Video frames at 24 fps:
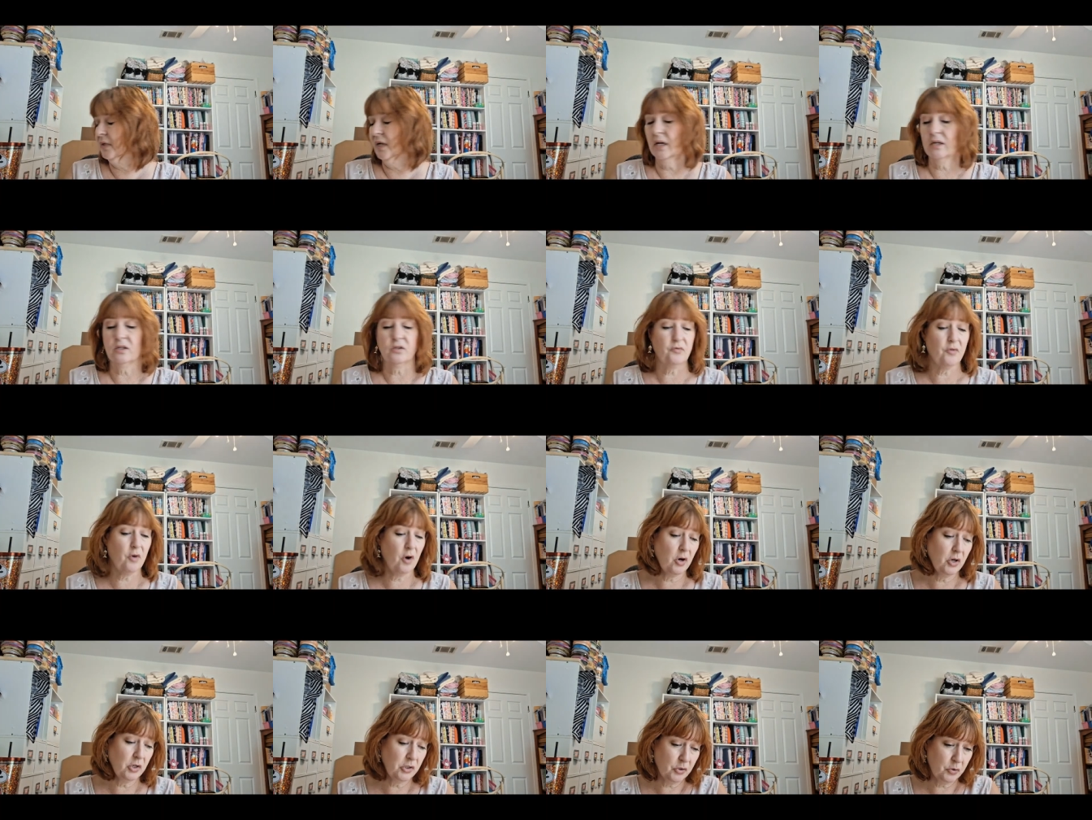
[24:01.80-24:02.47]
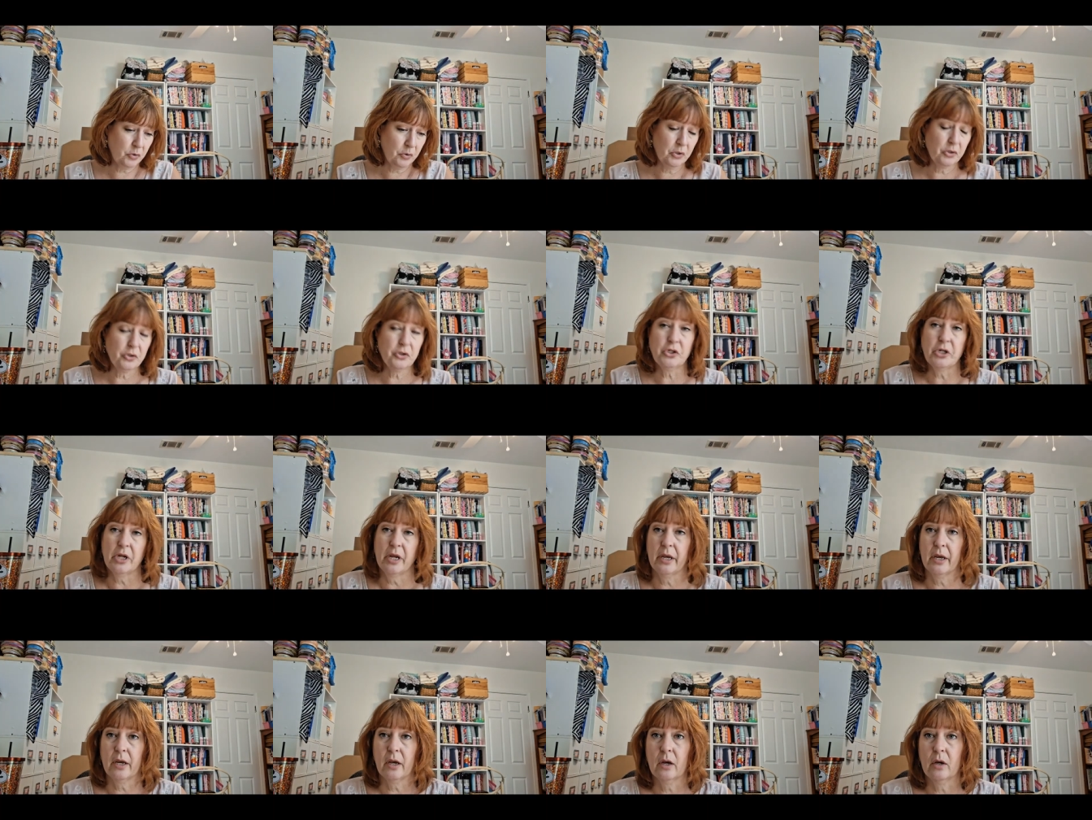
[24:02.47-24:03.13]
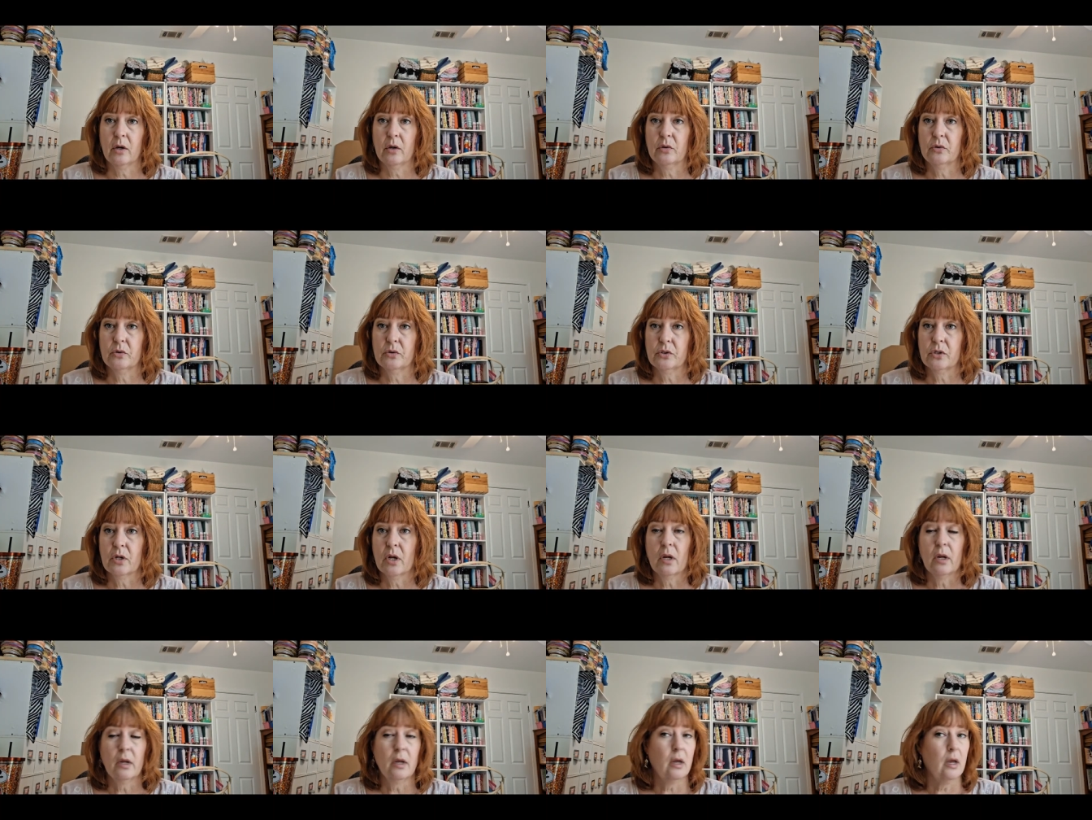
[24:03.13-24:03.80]
As far as crochet goes,
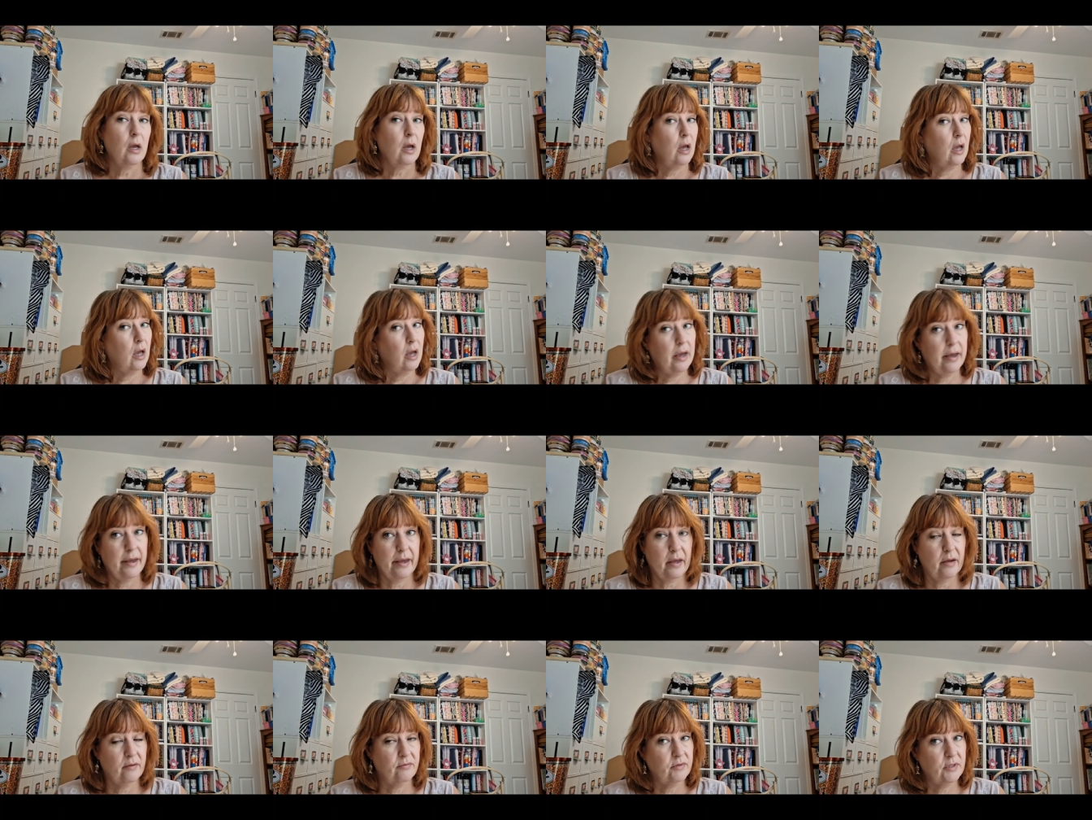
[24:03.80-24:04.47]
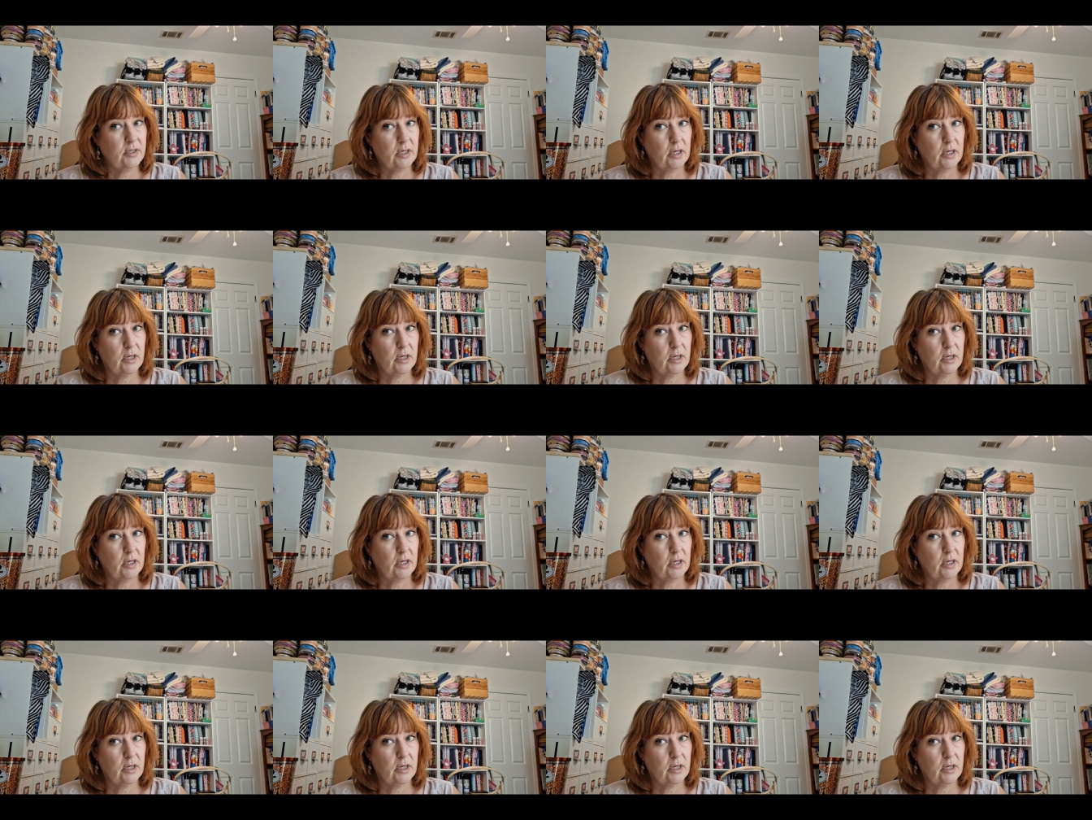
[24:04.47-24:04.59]
I have